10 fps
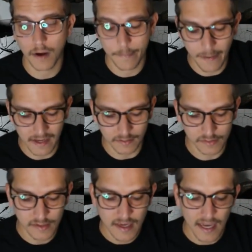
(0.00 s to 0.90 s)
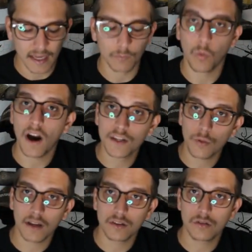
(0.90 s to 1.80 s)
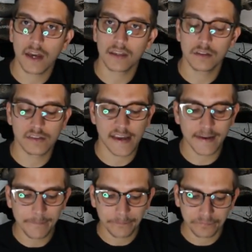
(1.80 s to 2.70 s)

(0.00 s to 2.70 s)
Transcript: my baits. And why do I do that, you say?